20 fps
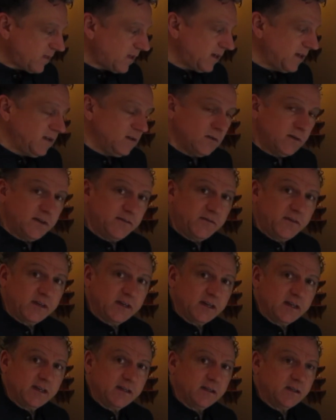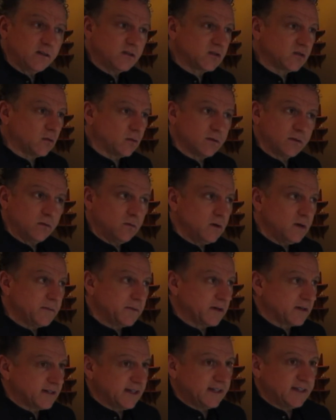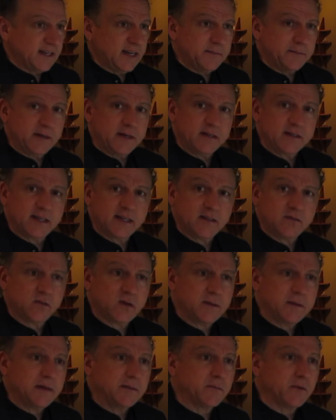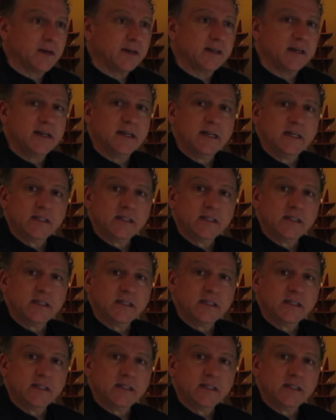If you're getting a little sore, don't worry about it. Take 10 minutes, take a 20-minute break.